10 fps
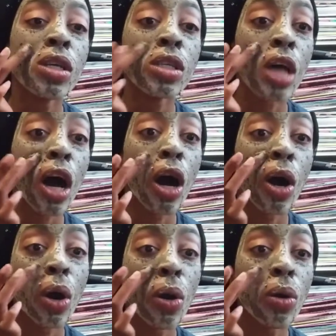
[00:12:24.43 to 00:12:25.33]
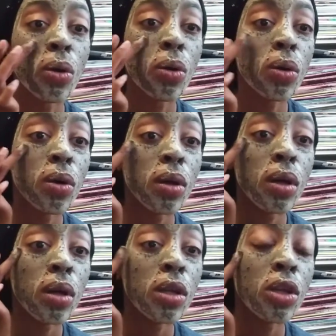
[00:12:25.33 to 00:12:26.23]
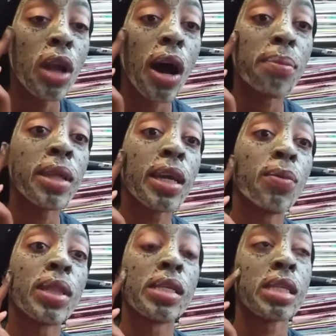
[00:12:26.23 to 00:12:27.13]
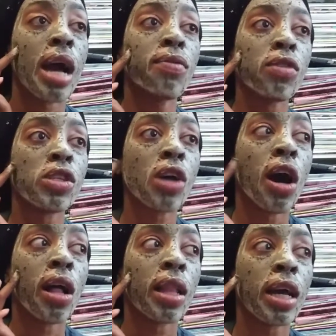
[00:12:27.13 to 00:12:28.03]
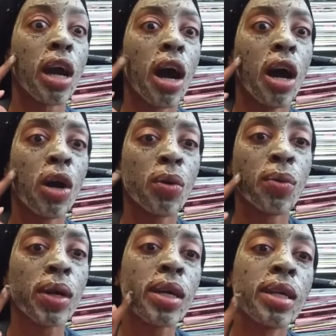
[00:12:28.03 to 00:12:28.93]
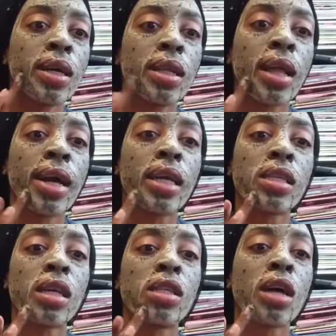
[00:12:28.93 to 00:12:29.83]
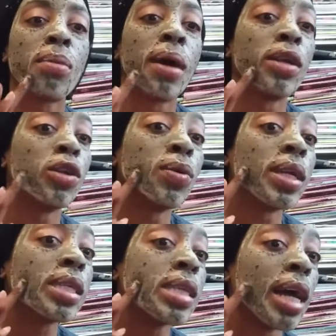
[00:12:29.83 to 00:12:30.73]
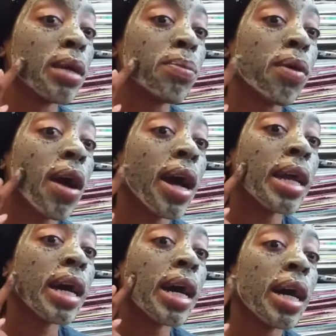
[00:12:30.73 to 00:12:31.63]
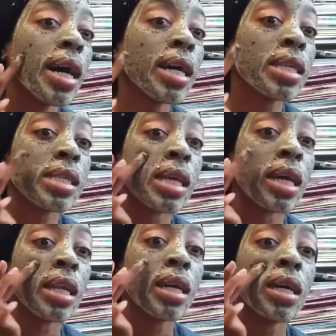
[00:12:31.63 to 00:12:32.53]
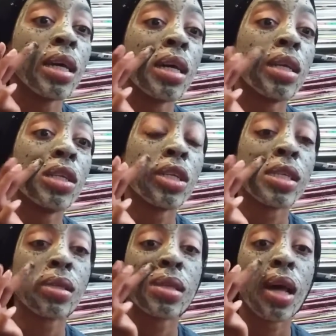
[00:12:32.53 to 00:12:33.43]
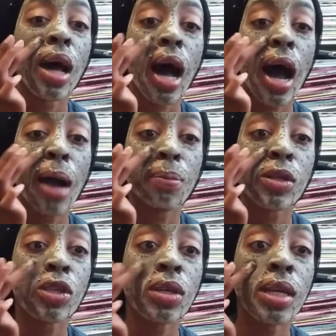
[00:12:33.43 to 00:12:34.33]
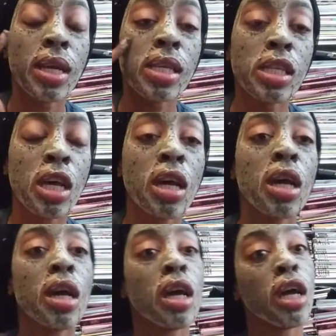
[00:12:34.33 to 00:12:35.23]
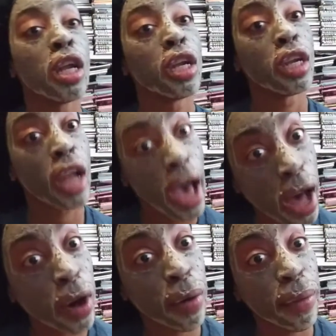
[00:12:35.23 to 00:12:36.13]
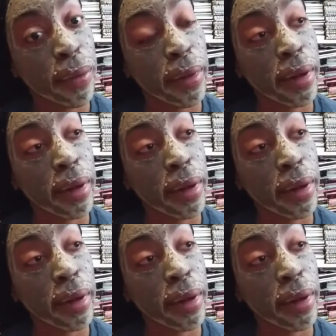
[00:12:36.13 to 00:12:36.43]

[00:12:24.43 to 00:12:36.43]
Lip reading: So, I'm thinking with this conference call, like, oh, we're gonna, like, it's gonna talk about new and exciting products and just opportunities. No.